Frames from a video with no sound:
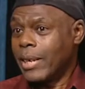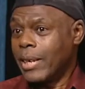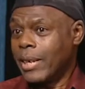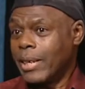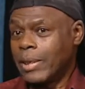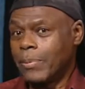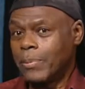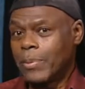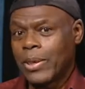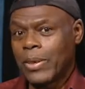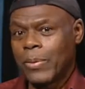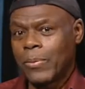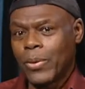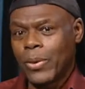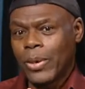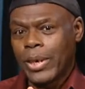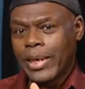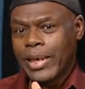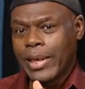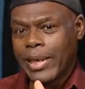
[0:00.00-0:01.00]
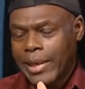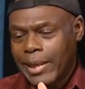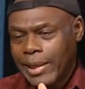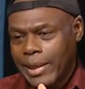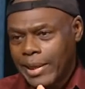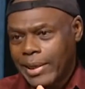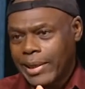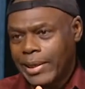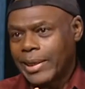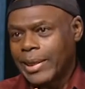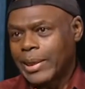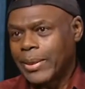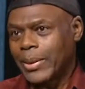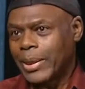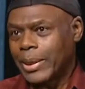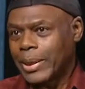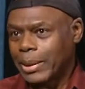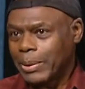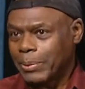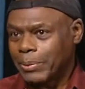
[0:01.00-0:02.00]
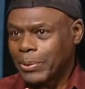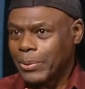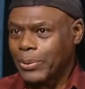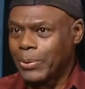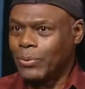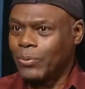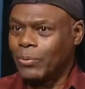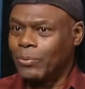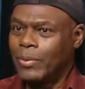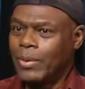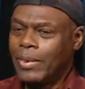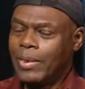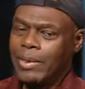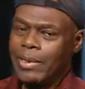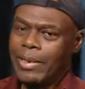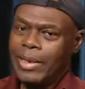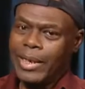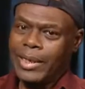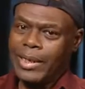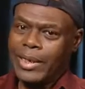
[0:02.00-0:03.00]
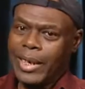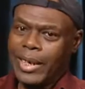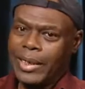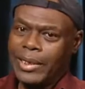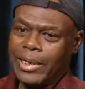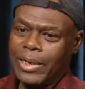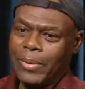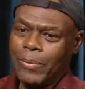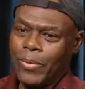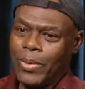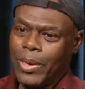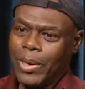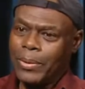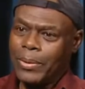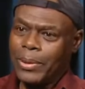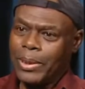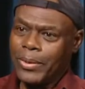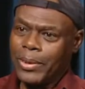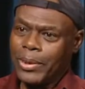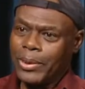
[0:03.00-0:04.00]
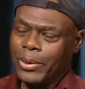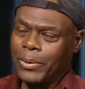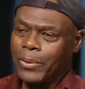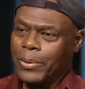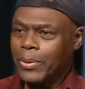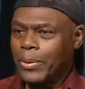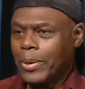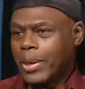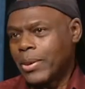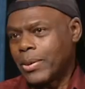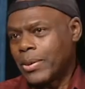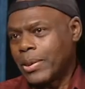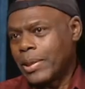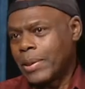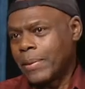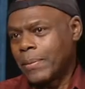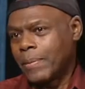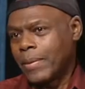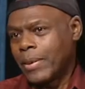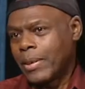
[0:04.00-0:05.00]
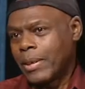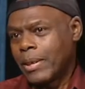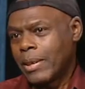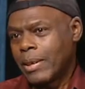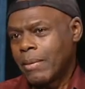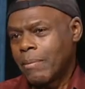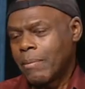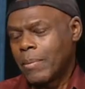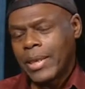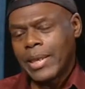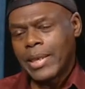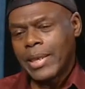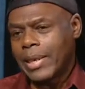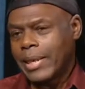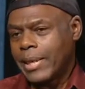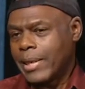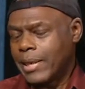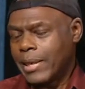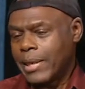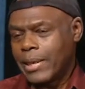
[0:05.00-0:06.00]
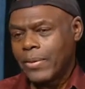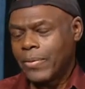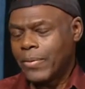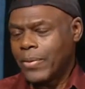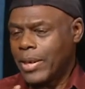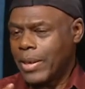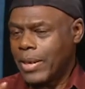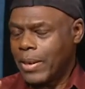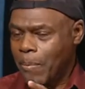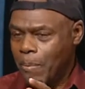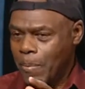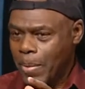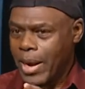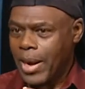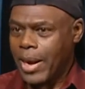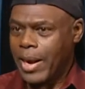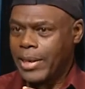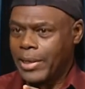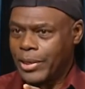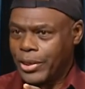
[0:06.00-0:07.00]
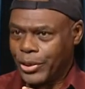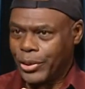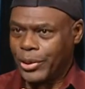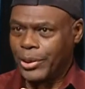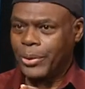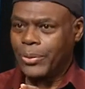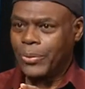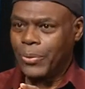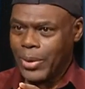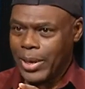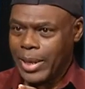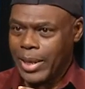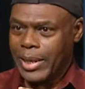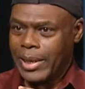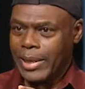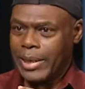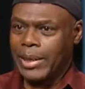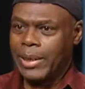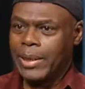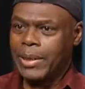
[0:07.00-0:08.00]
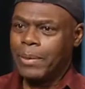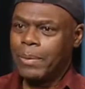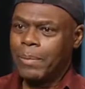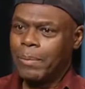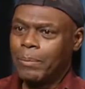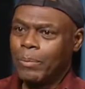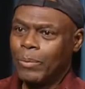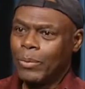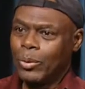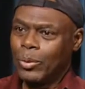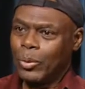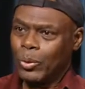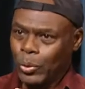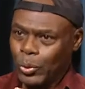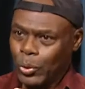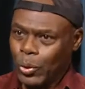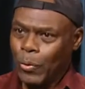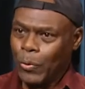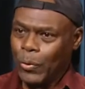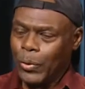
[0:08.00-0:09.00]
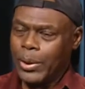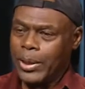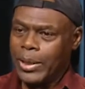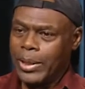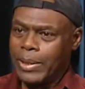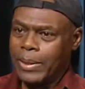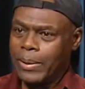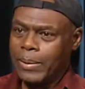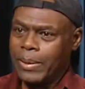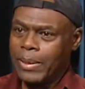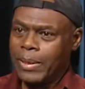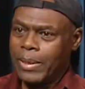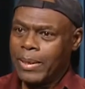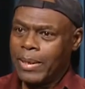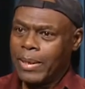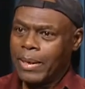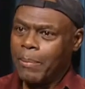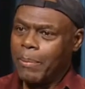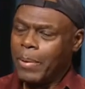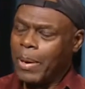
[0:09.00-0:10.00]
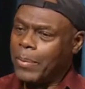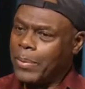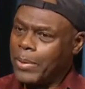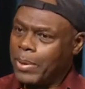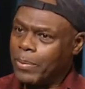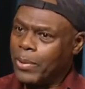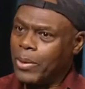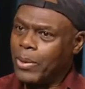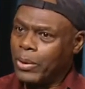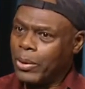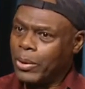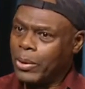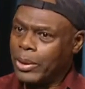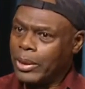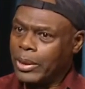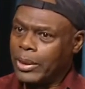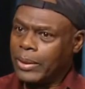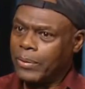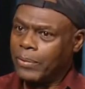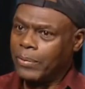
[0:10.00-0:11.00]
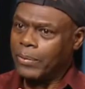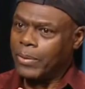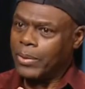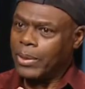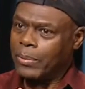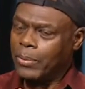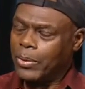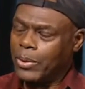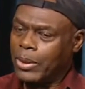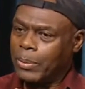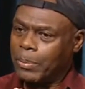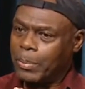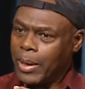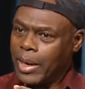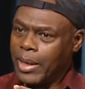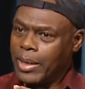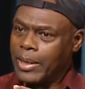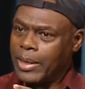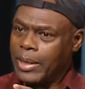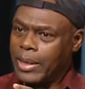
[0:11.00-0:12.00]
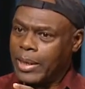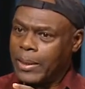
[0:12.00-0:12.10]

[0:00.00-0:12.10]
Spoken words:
speak more English and what have you, interacted more with the rest of the world, but there isn't really much, really, to show for it. Perhaps because, for the most part,